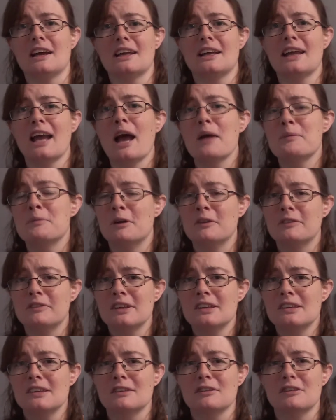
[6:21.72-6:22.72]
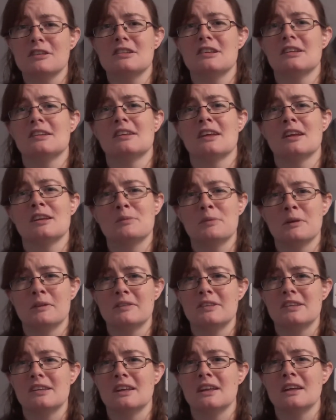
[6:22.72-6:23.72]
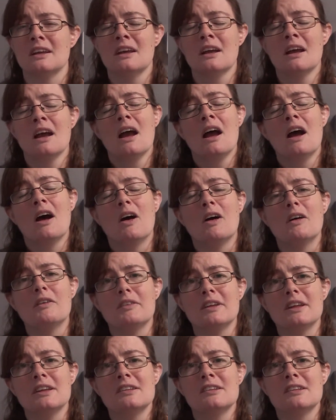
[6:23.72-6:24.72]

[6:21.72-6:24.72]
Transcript: CAP office, the Christians Against Poverty office.